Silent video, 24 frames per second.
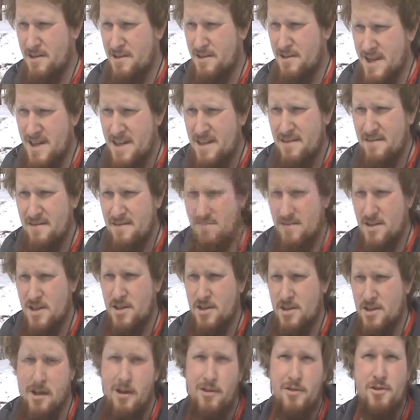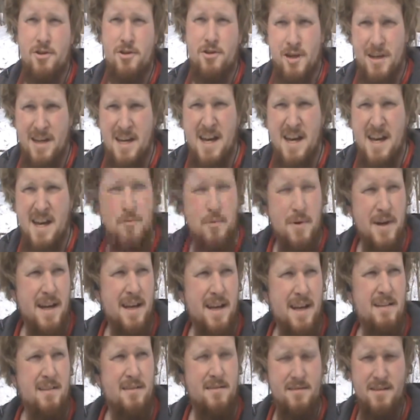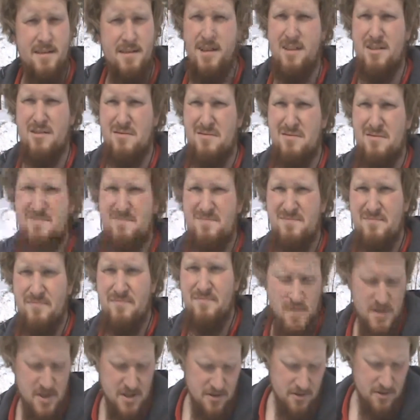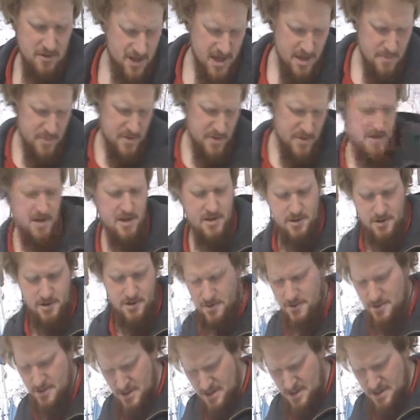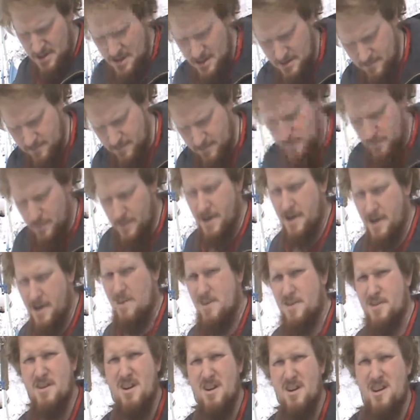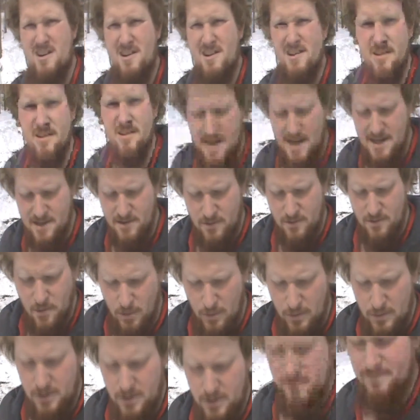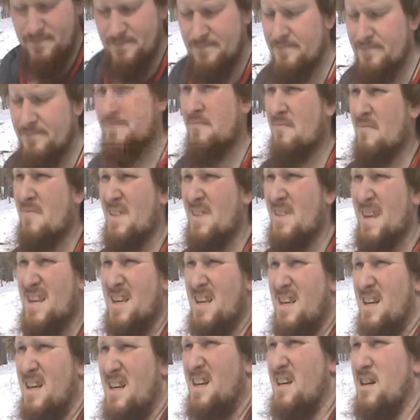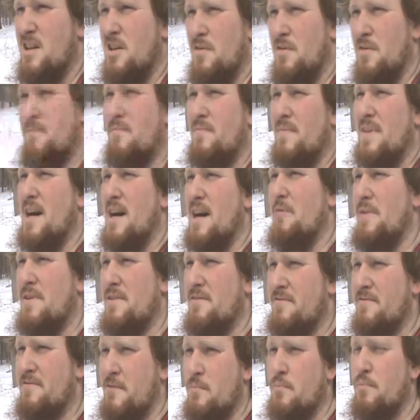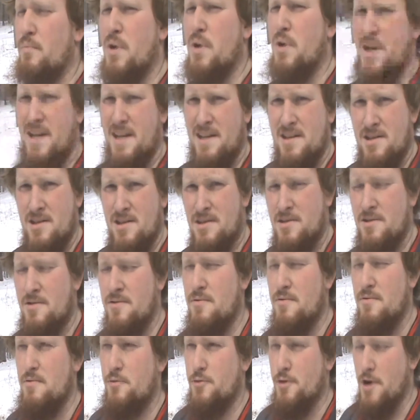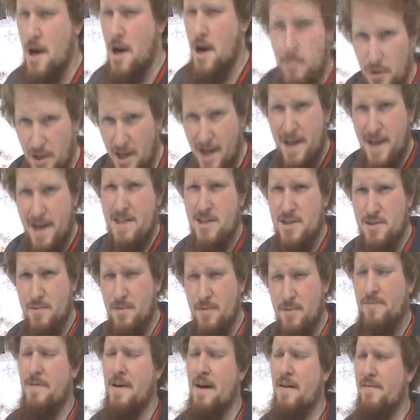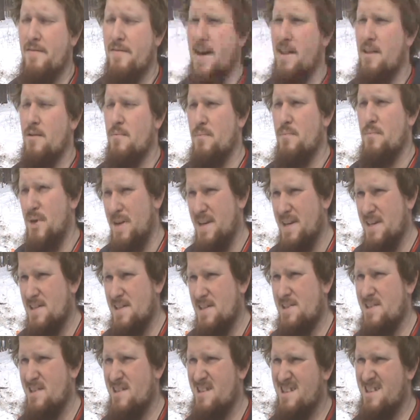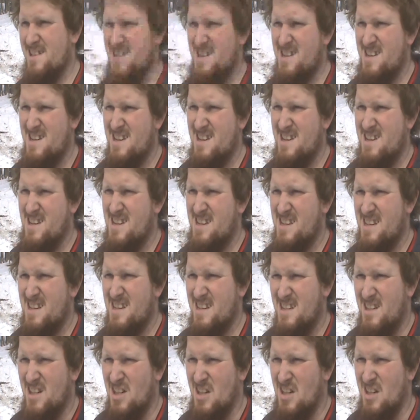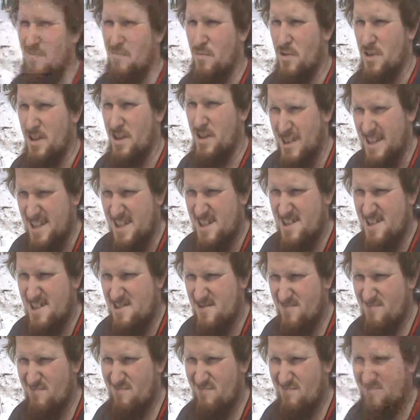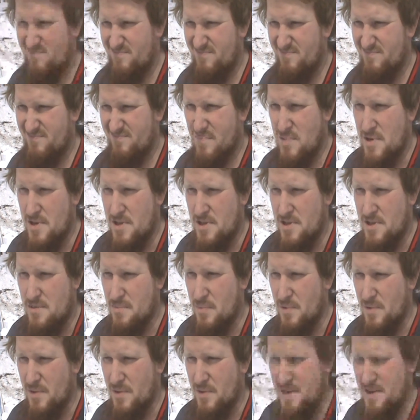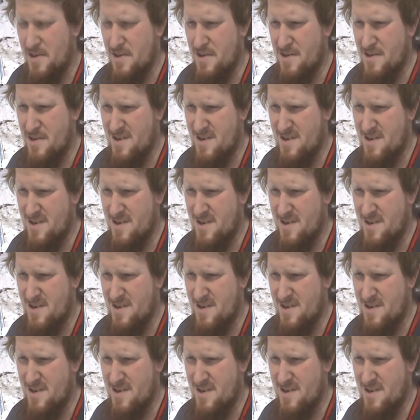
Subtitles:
neat, nostalgic kind of way to, still keep in touch with where it started as a whole. I went from buckets to drop lines with 5-gallon buckets with lids. Pretty simple there.